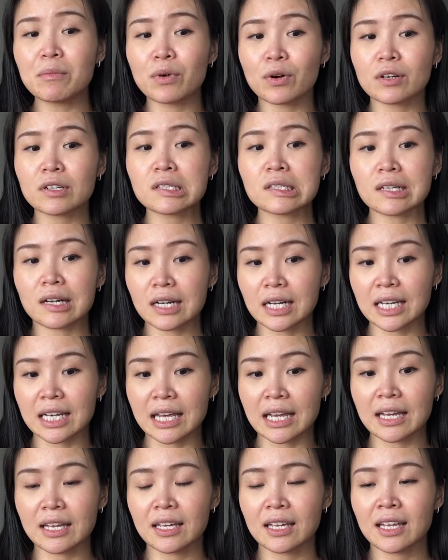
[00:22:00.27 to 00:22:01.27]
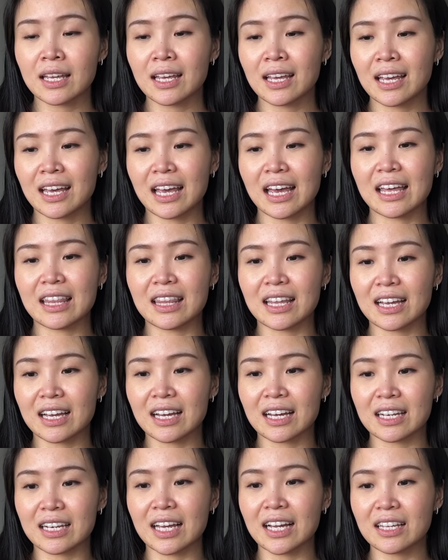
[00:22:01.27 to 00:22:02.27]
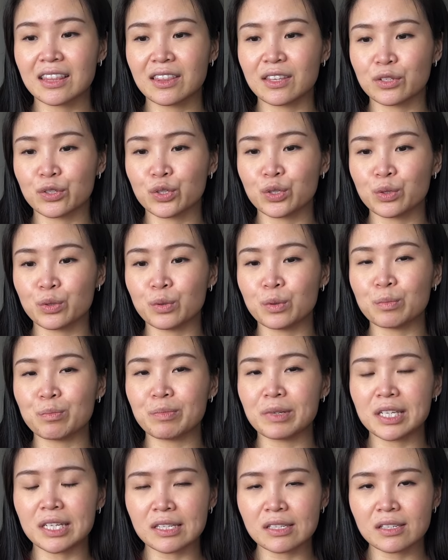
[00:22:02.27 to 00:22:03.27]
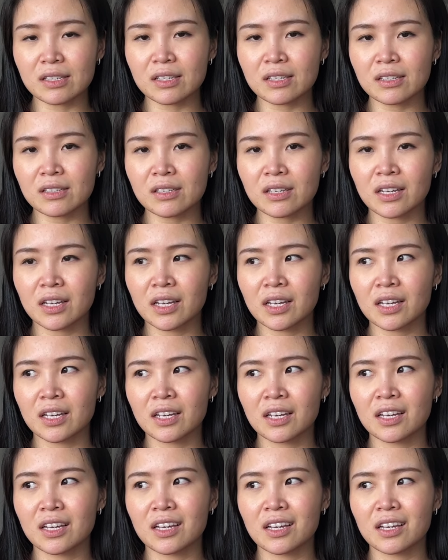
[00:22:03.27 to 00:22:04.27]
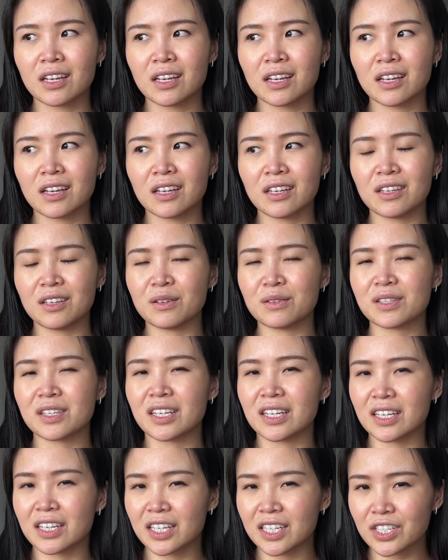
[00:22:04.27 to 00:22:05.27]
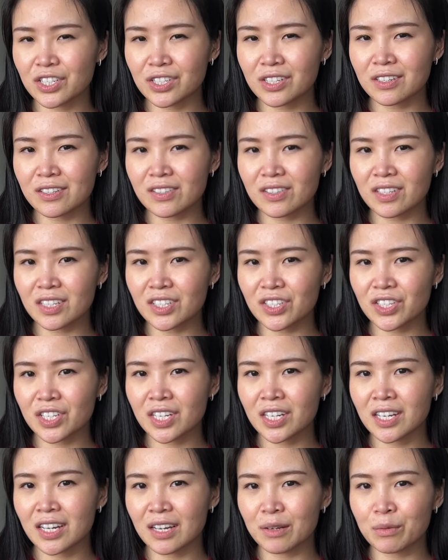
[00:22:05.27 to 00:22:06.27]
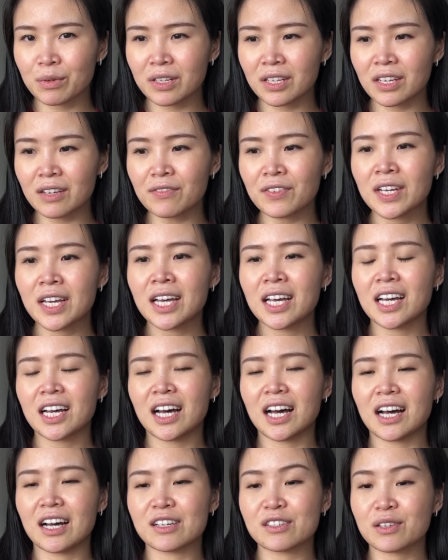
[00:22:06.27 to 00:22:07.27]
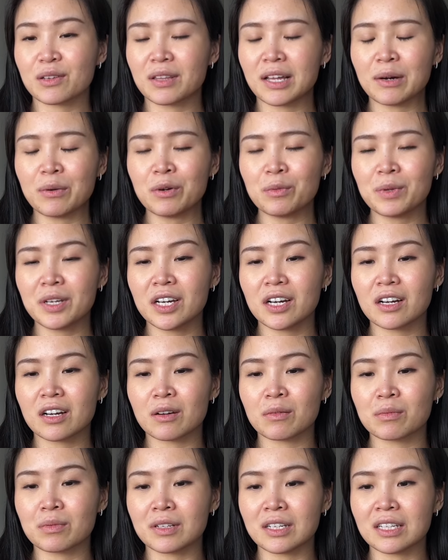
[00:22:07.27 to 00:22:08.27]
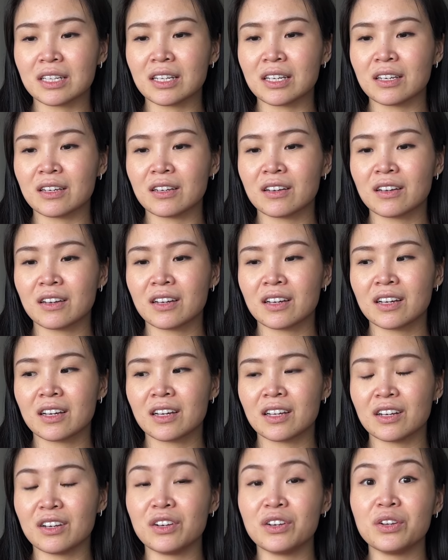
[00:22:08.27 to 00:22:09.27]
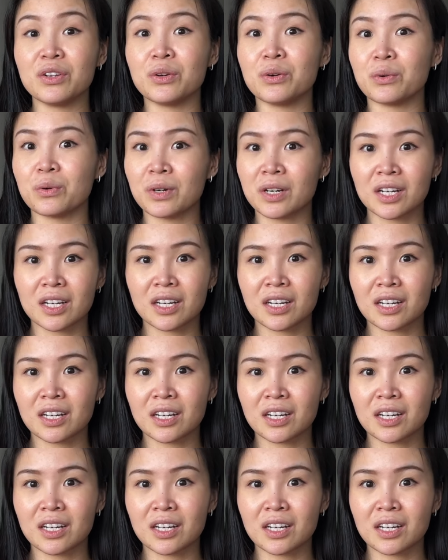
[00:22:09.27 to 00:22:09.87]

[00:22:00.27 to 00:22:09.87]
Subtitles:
more stockinette, and then connect the 2 pieces using a Kitchener stitch, I believe. So that would be a completely new